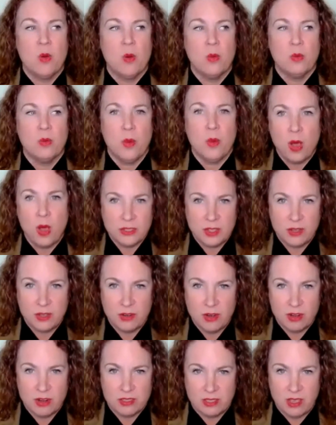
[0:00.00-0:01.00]
law's on
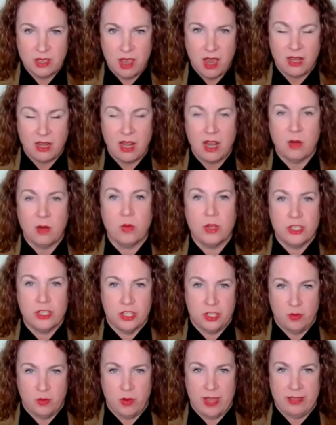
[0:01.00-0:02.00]
our side and we
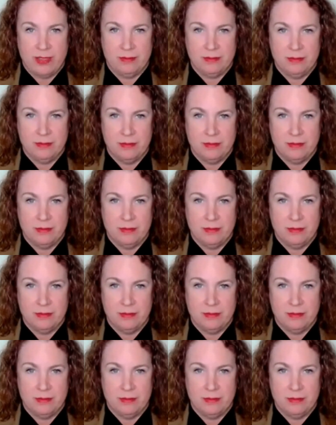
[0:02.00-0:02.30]
should win.